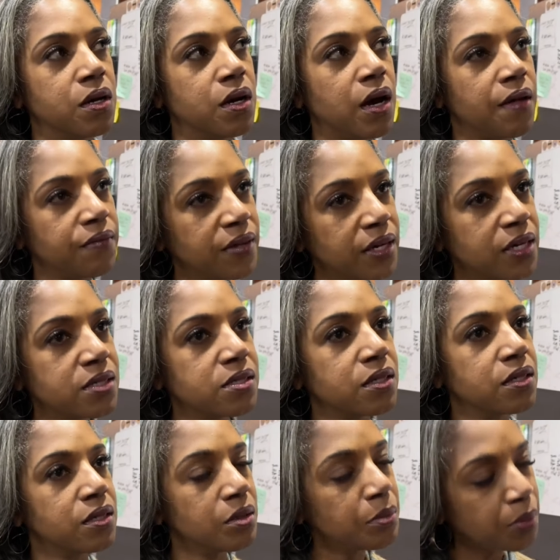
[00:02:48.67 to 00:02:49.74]
I think he's a
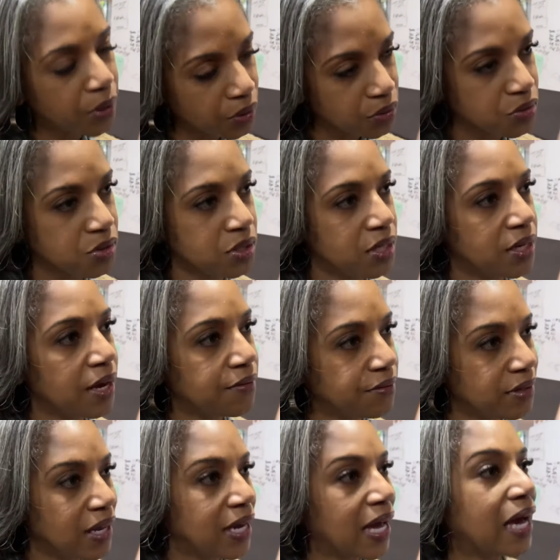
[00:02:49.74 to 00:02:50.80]
good person, and I feel
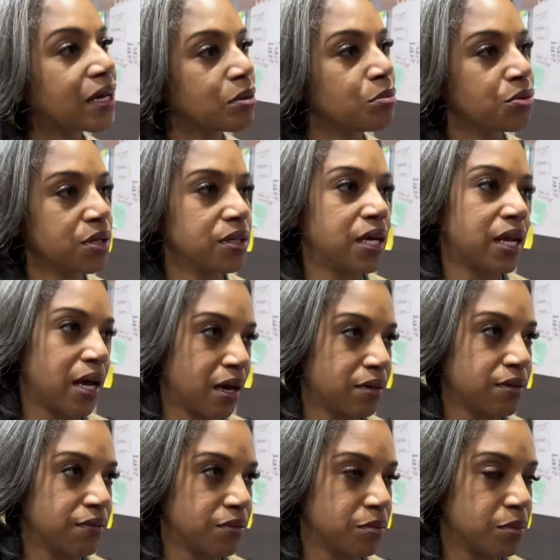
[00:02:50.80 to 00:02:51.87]
like I can bring that out of
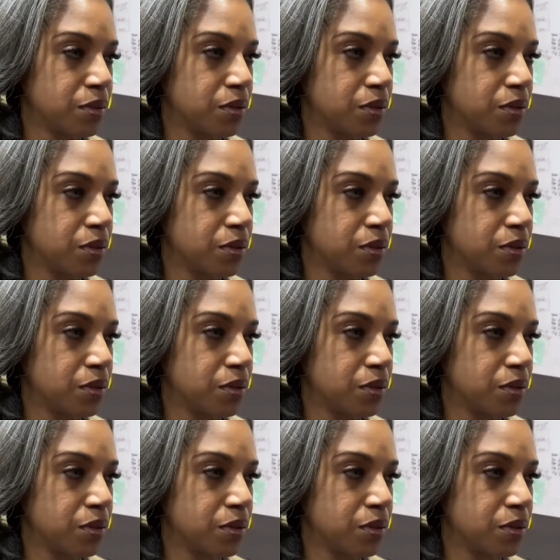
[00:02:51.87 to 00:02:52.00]
him.